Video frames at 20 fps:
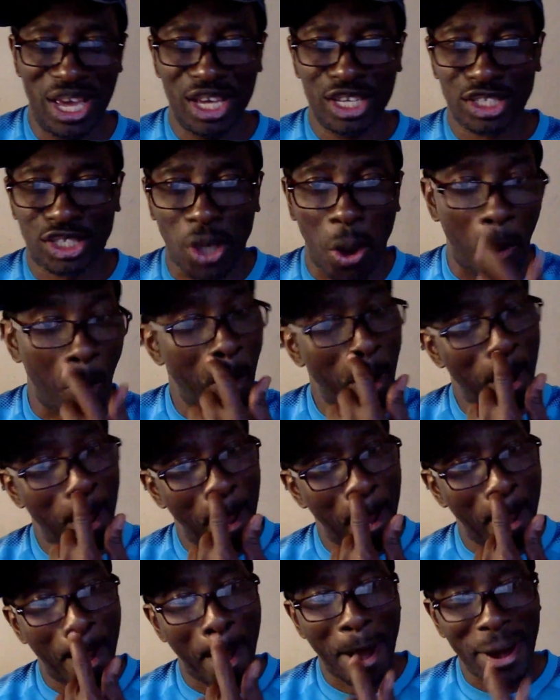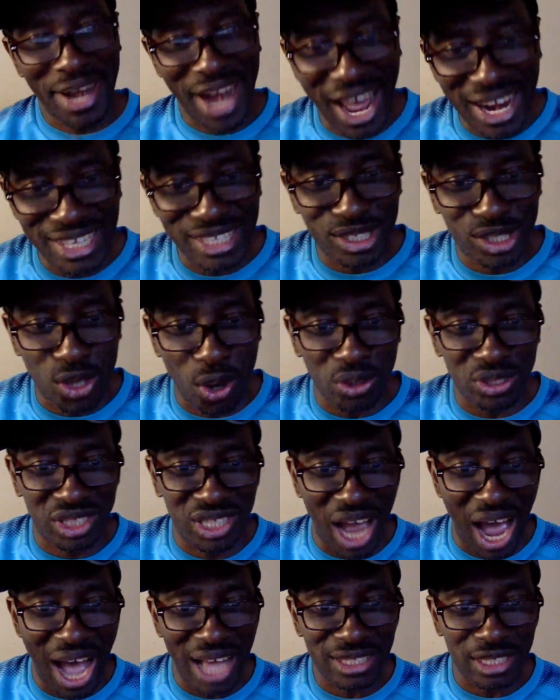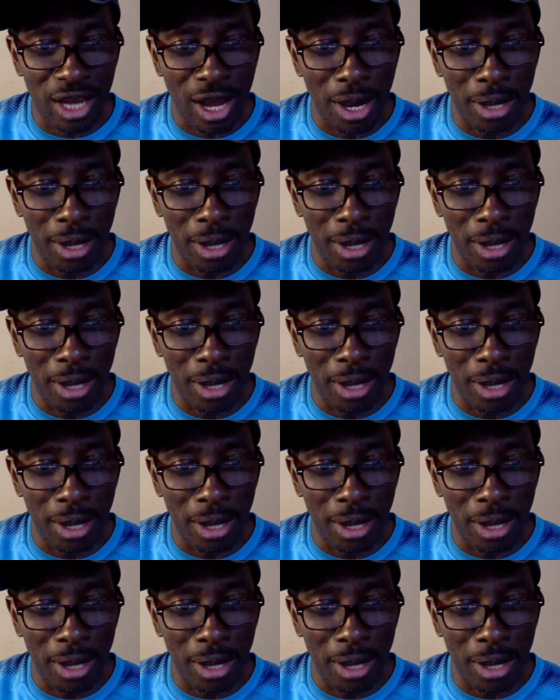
So that is just that.